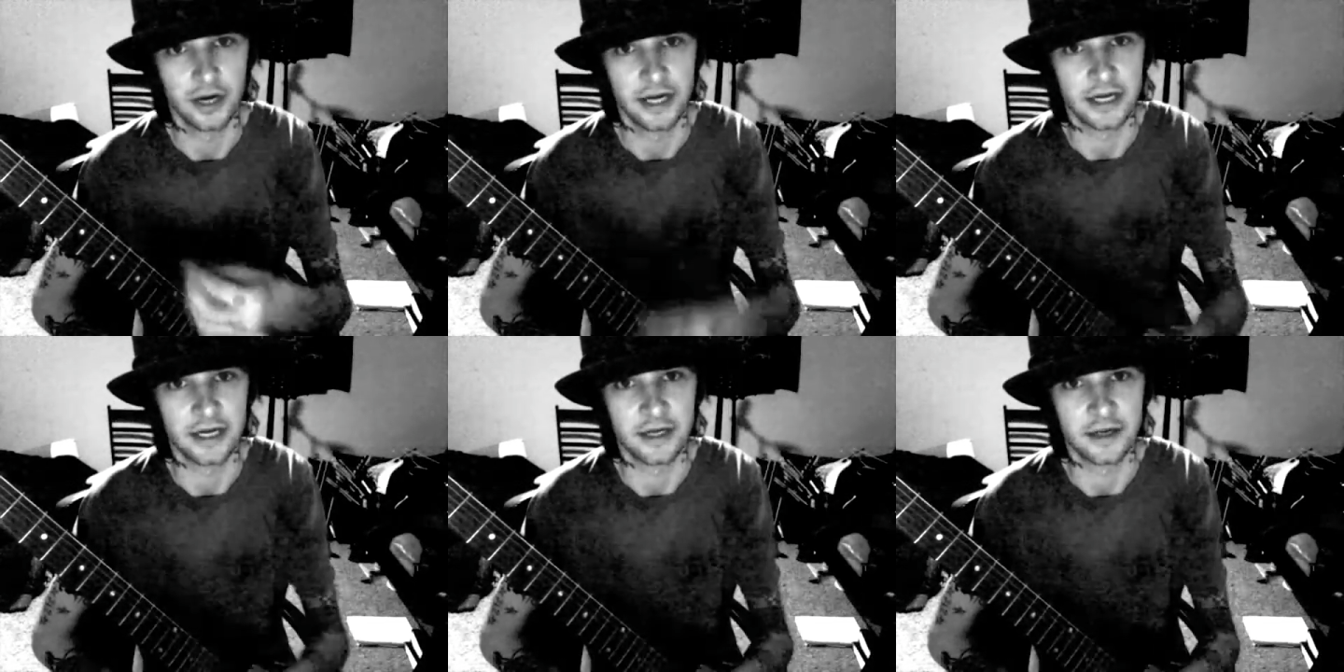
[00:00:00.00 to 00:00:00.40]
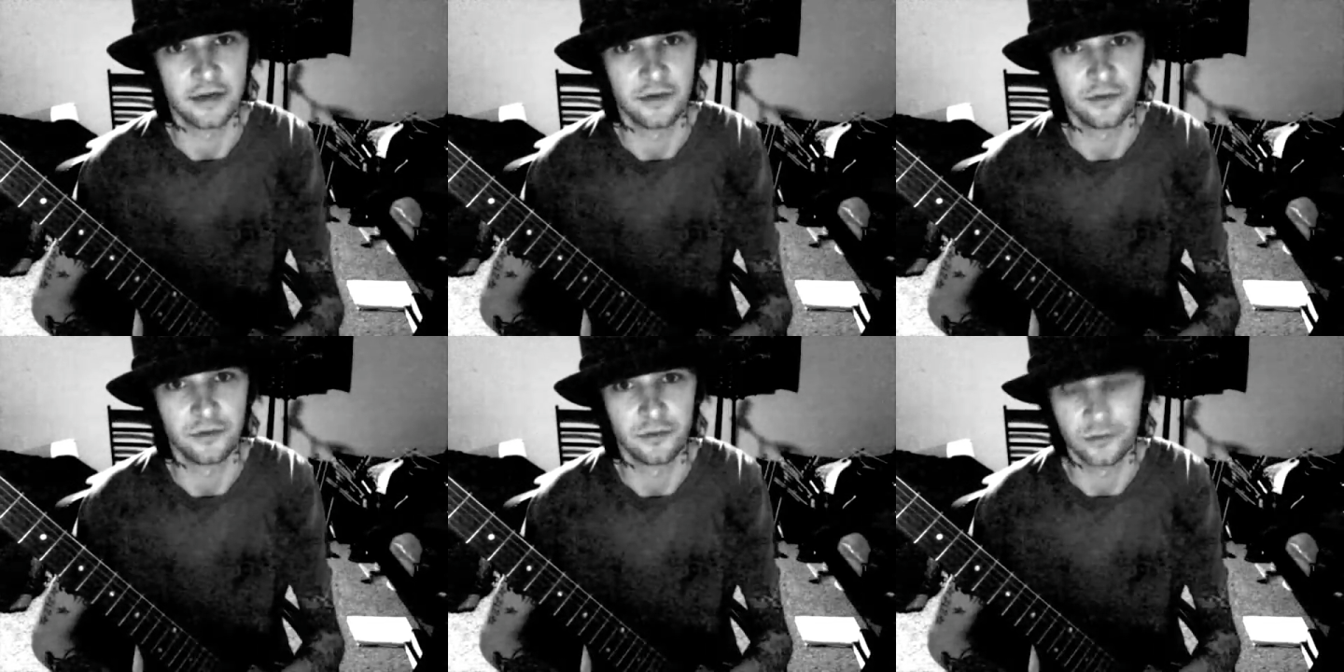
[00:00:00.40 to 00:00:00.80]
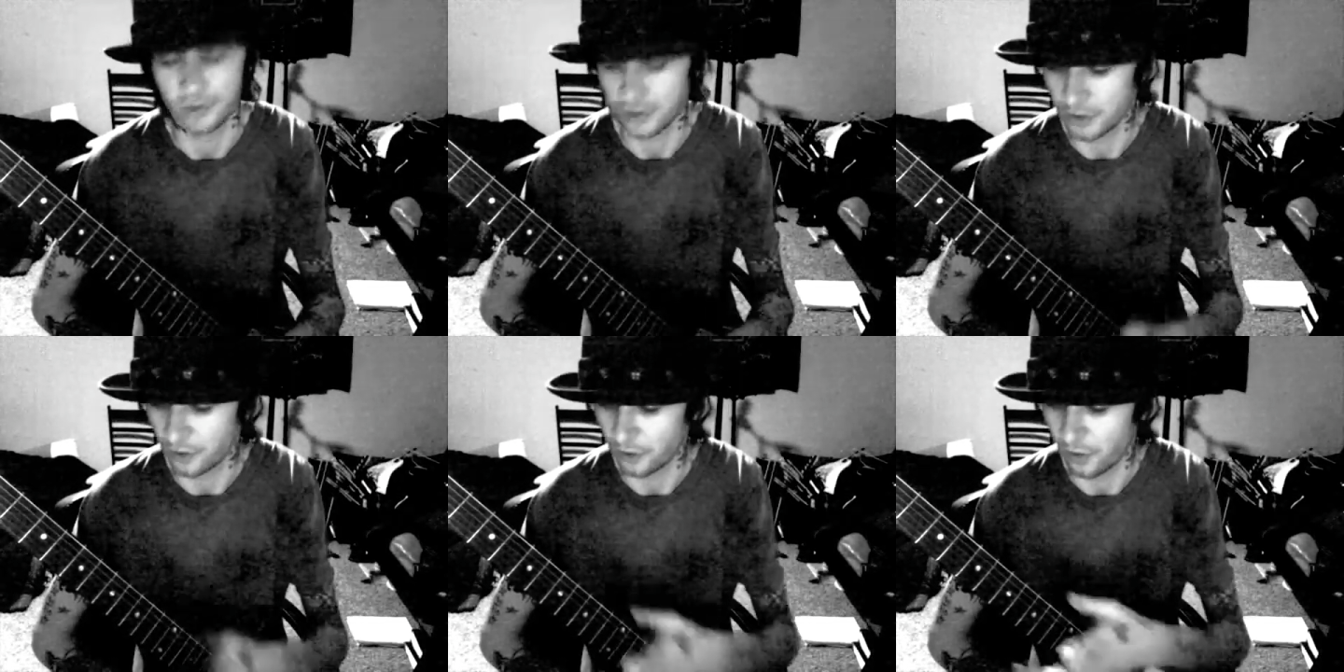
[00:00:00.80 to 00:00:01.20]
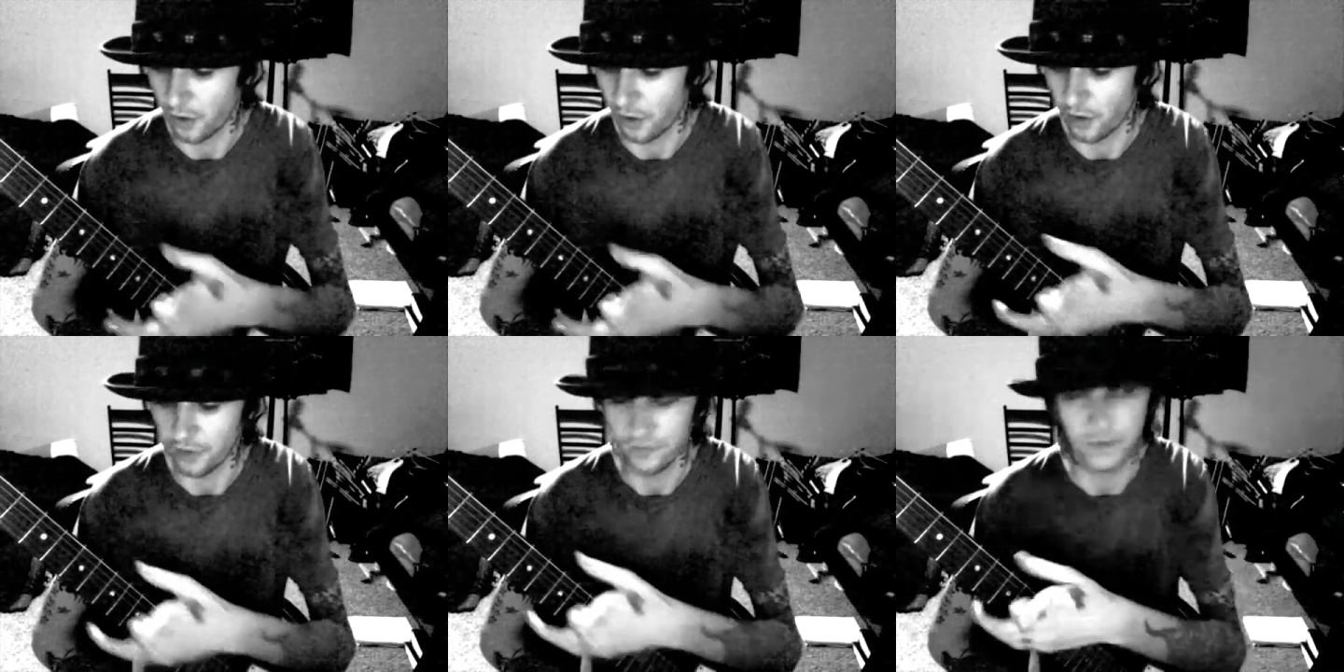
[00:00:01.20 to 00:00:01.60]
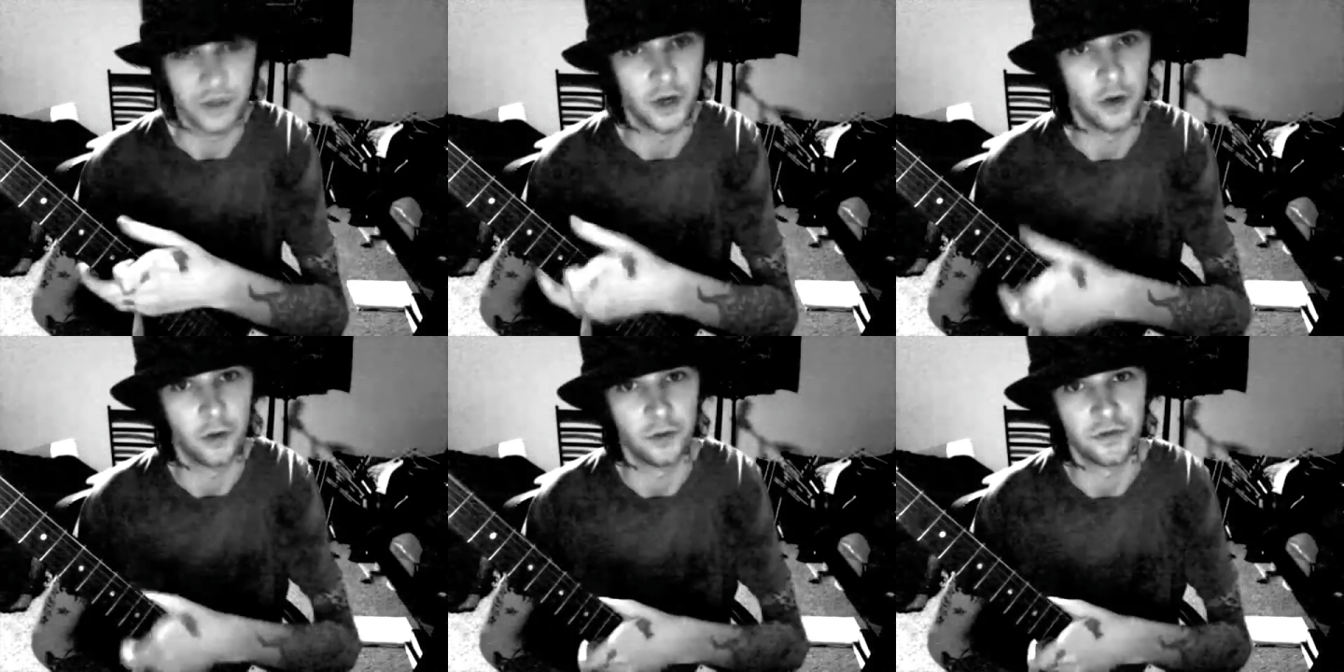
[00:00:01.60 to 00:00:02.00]
and all of the
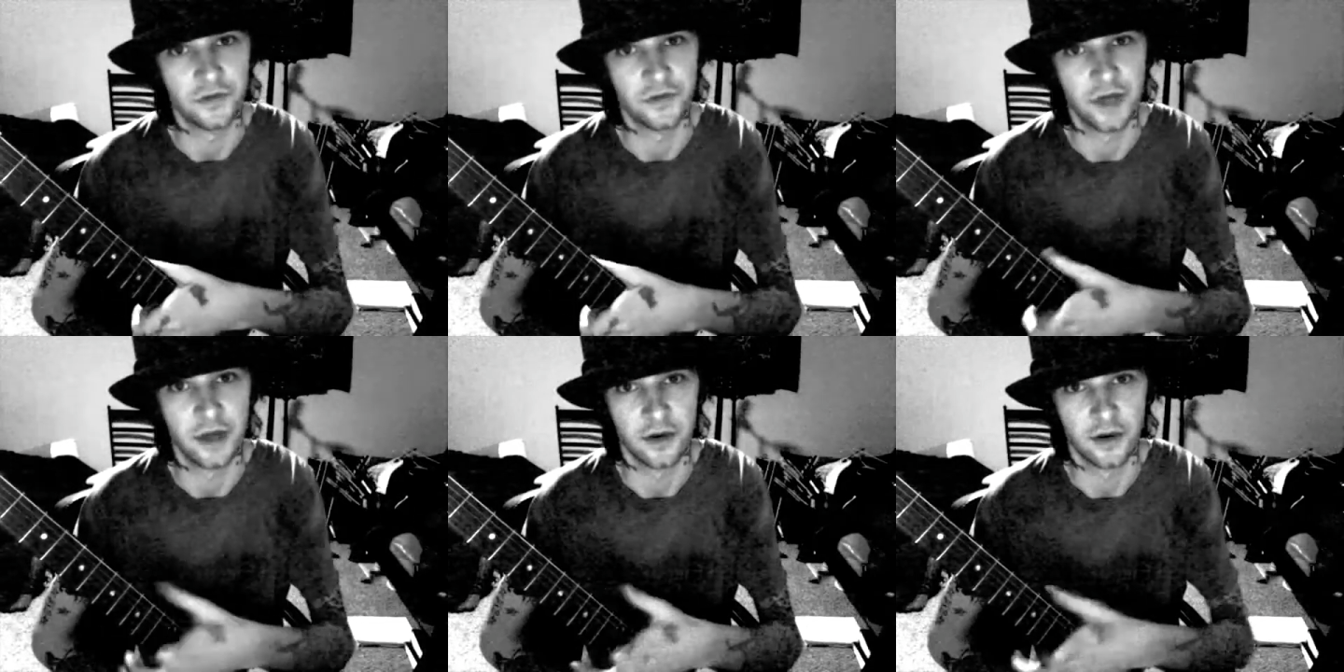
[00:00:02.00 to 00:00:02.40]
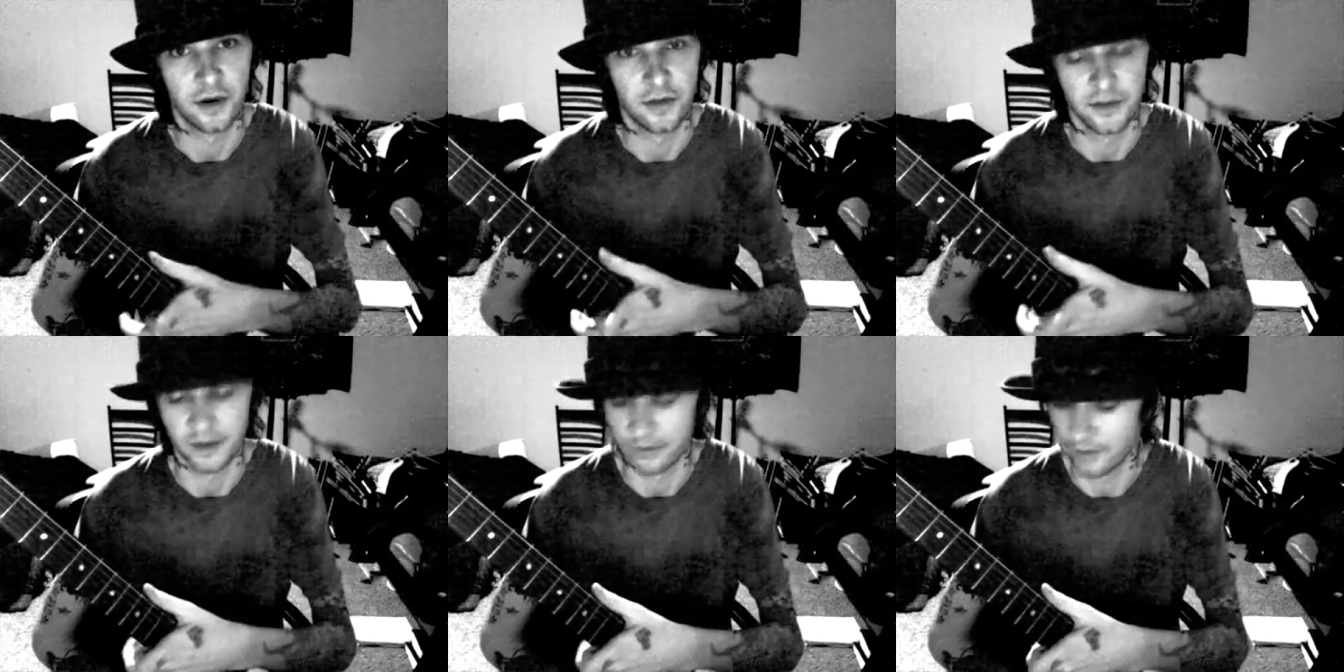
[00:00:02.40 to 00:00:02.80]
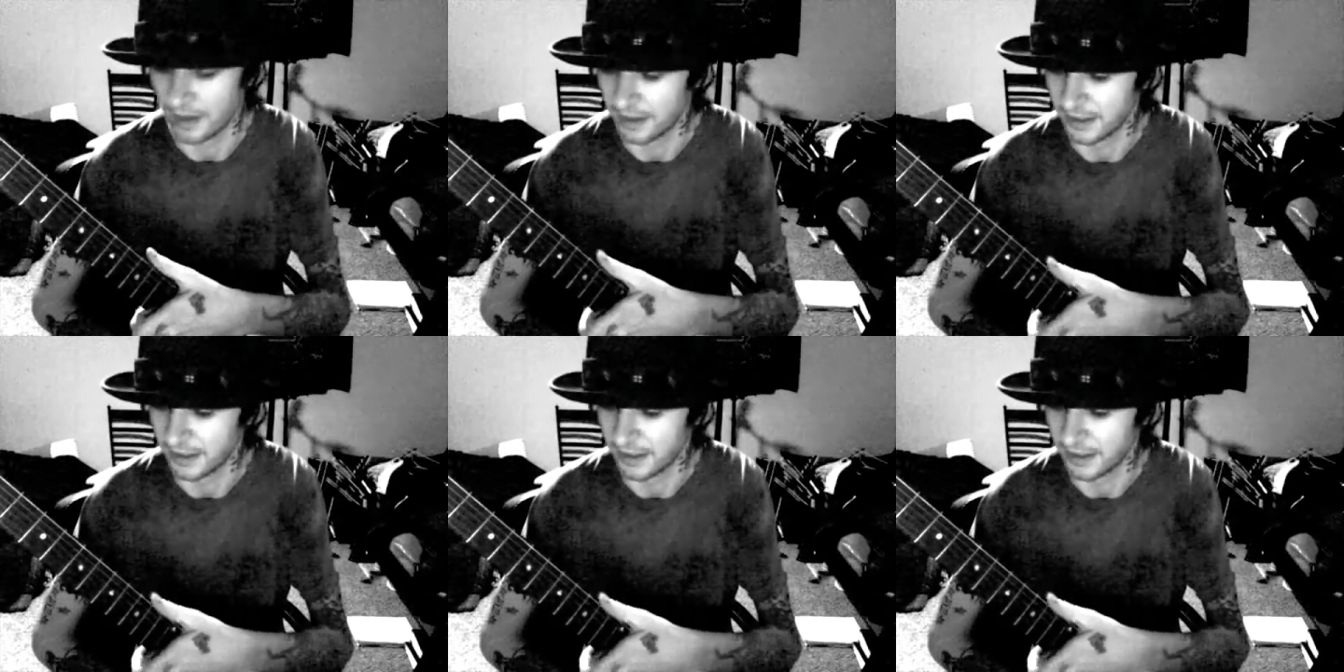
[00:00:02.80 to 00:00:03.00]
notes that are on